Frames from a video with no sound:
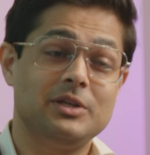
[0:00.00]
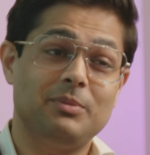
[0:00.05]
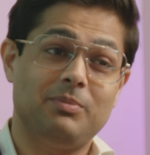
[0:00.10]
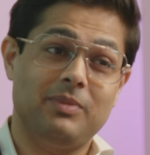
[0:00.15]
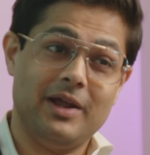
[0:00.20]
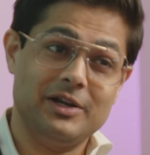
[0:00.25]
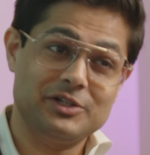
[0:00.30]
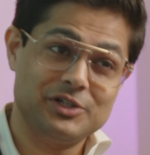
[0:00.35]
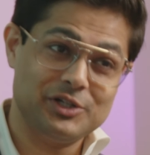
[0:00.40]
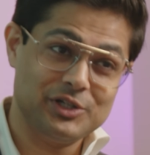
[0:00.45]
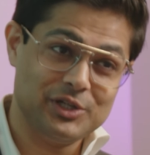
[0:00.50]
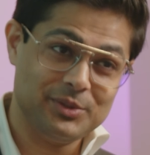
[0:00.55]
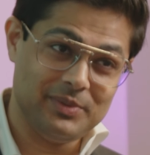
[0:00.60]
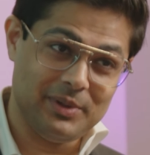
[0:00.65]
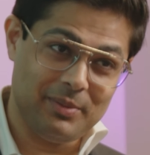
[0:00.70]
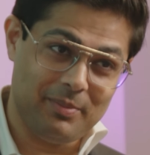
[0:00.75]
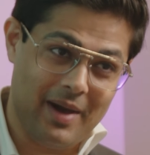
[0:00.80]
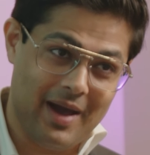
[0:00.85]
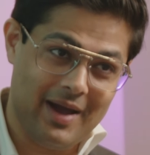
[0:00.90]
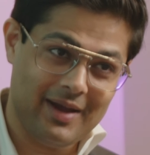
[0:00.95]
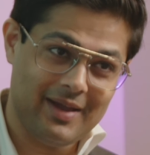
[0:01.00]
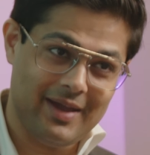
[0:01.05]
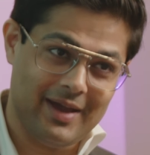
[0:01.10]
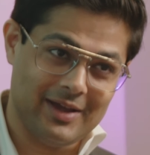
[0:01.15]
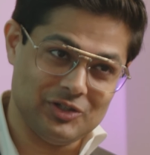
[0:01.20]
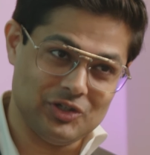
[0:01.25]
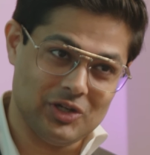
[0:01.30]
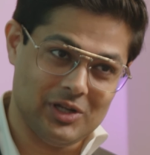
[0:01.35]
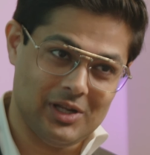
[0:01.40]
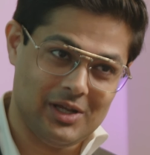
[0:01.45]
It's a pleasure to be back,
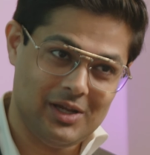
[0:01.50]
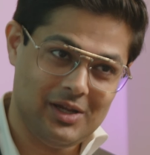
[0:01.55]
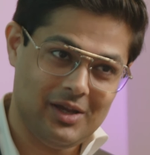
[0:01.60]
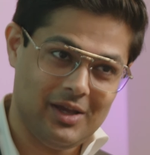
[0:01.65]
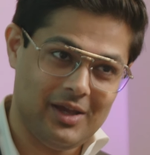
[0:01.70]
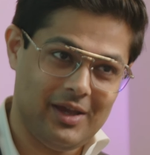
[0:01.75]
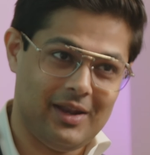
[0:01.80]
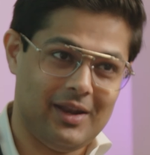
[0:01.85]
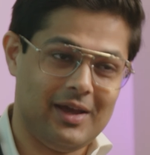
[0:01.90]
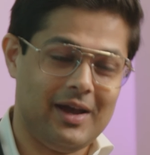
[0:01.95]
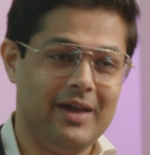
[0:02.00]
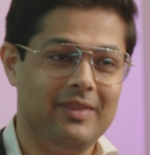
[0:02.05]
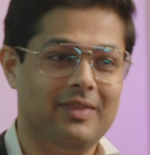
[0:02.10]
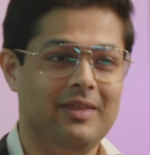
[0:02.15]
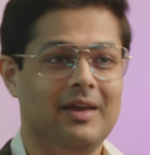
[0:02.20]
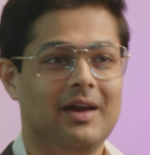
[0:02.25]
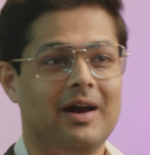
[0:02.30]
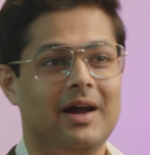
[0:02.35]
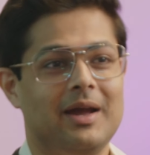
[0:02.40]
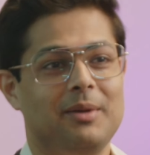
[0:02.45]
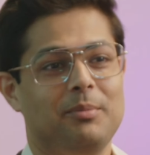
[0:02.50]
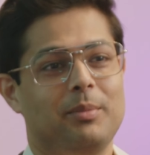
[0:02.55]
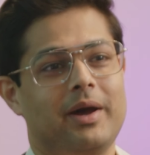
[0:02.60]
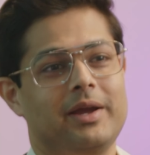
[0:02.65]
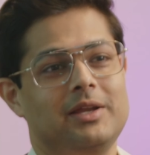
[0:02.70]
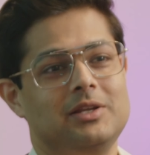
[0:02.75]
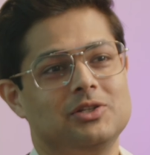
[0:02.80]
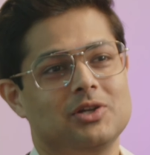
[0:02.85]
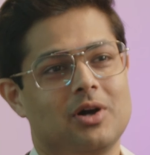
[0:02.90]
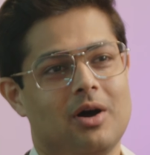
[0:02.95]
Angela. And I think I
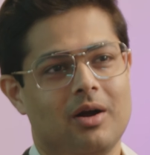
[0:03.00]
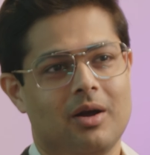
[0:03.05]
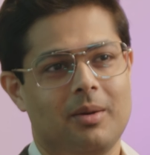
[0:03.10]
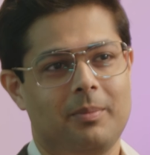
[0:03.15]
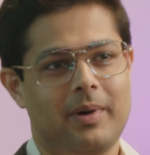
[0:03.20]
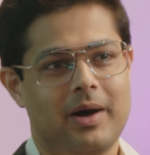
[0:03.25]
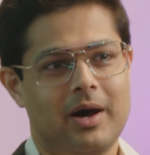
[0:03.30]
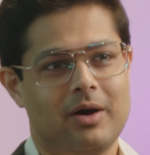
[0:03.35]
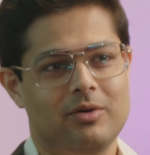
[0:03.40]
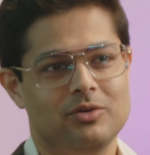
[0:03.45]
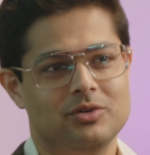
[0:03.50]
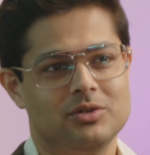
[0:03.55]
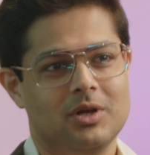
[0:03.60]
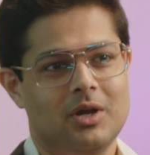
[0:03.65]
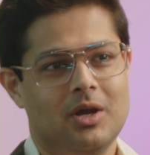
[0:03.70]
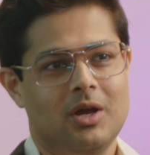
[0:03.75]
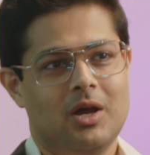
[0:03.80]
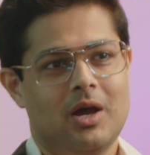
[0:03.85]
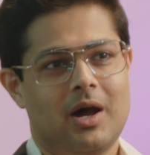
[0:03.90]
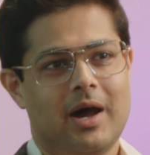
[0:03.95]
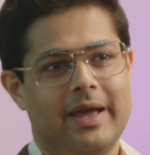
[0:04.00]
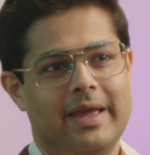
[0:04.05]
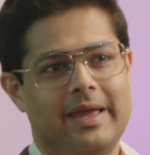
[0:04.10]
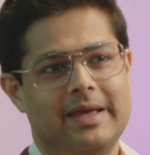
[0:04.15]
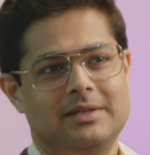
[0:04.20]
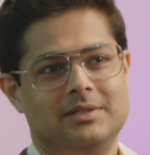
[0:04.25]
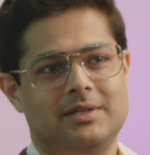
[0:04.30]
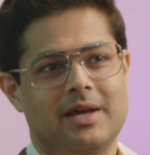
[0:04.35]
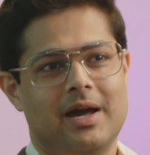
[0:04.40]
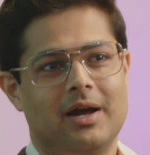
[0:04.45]
might talk about, I
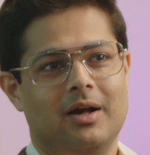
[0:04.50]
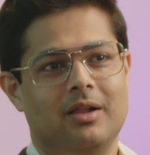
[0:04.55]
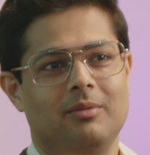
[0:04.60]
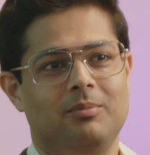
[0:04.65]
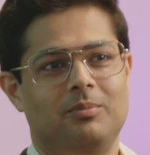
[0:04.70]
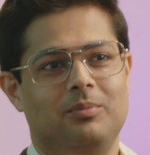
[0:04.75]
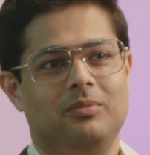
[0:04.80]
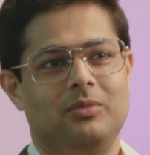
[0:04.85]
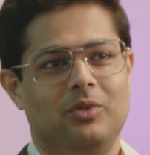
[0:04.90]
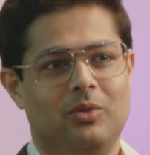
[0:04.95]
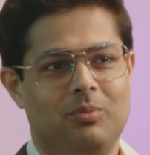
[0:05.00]
can tackle